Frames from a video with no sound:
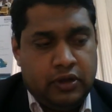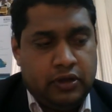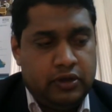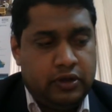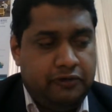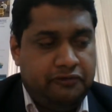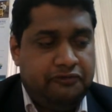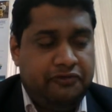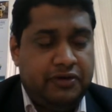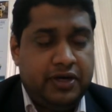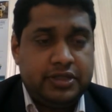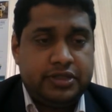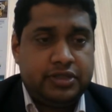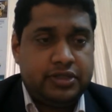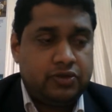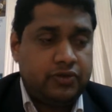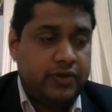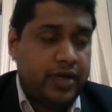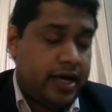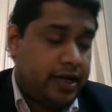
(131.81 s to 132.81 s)
The
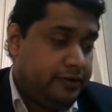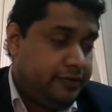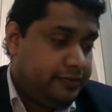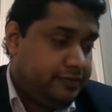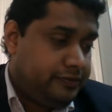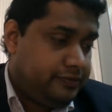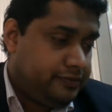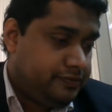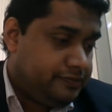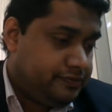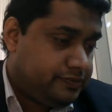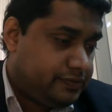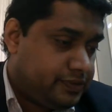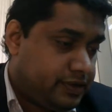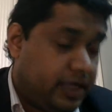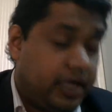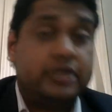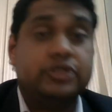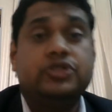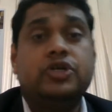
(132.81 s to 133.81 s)
first one,
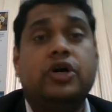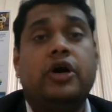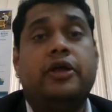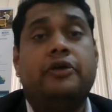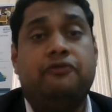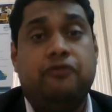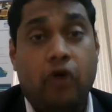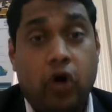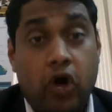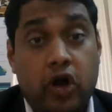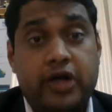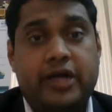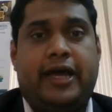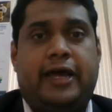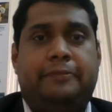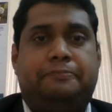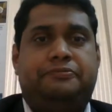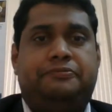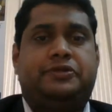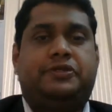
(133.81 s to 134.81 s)
four
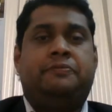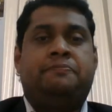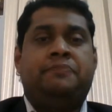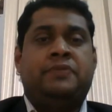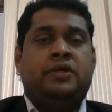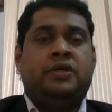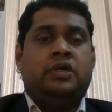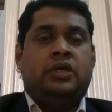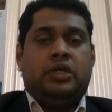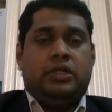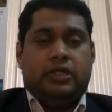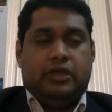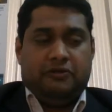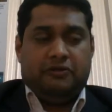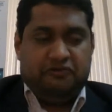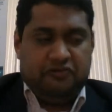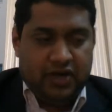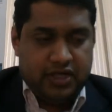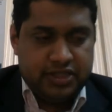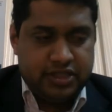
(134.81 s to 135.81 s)
types. The
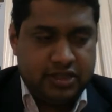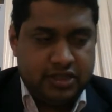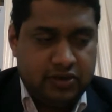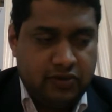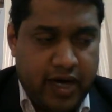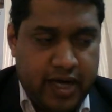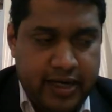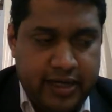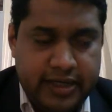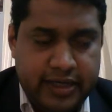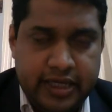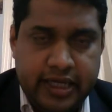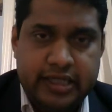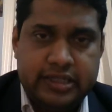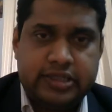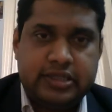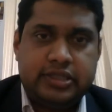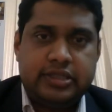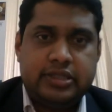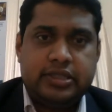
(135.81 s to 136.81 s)
first one
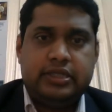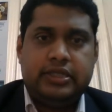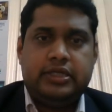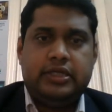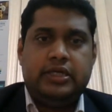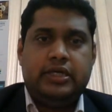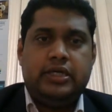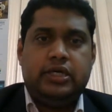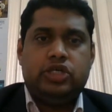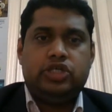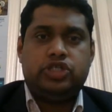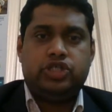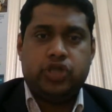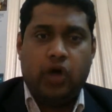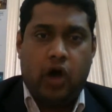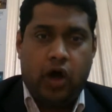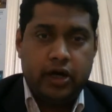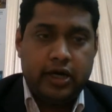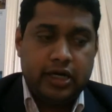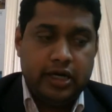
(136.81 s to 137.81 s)
is
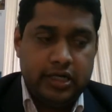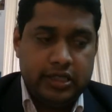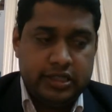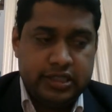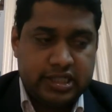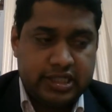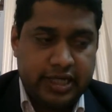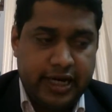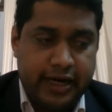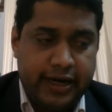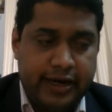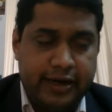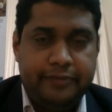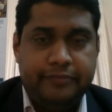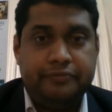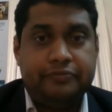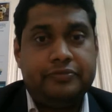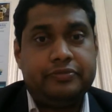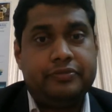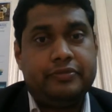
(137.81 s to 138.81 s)

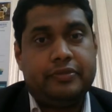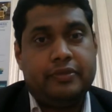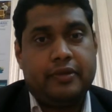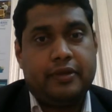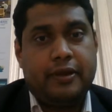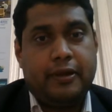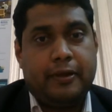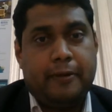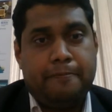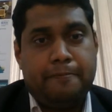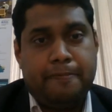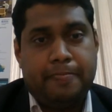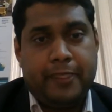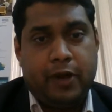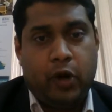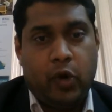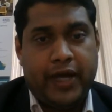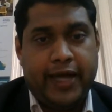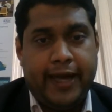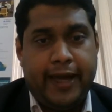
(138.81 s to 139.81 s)
shortlisted,
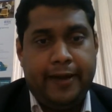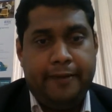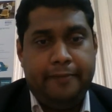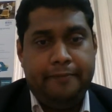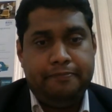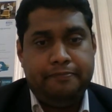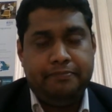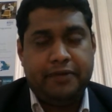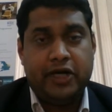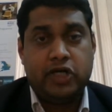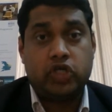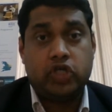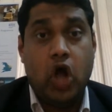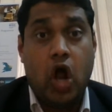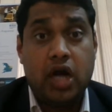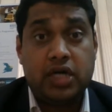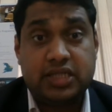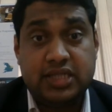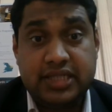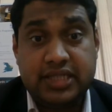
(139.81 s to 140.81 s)
okay, but
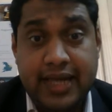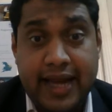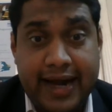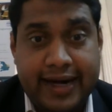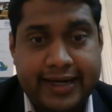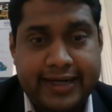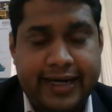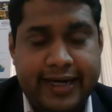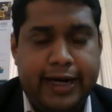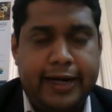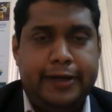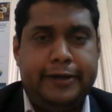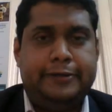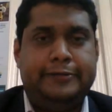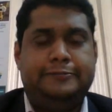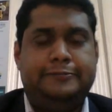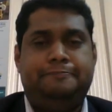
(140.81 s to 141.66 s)
not selected.